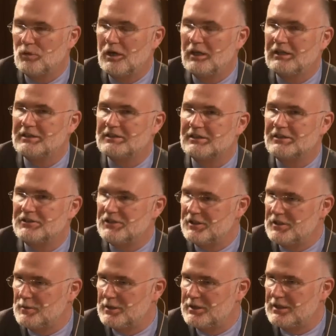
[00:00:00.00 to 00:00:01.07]
while it's
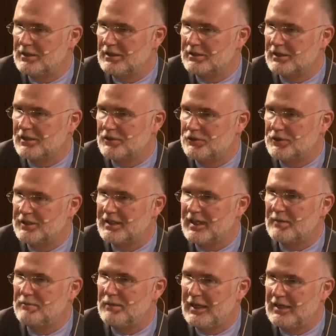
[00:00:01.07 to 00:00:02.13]
legitimate in this country to
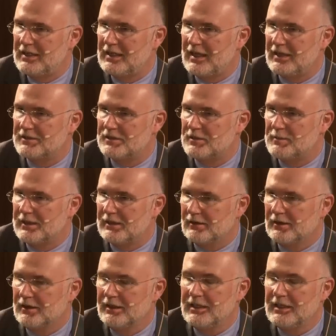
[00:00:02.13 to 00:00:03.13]
campaign against a bill,